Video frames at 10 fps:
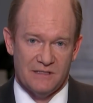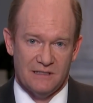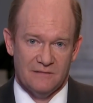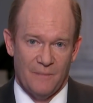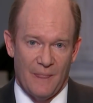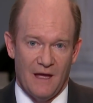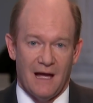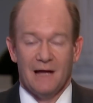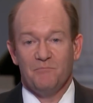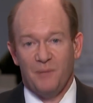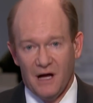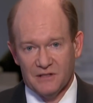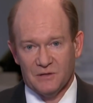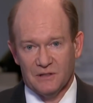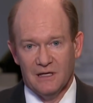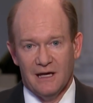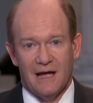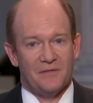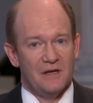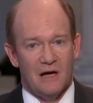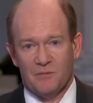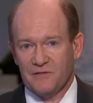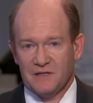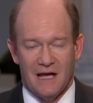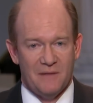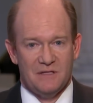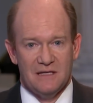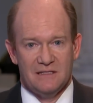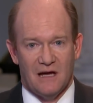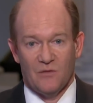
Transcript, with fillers: president. I'm puzzled at the number of times he's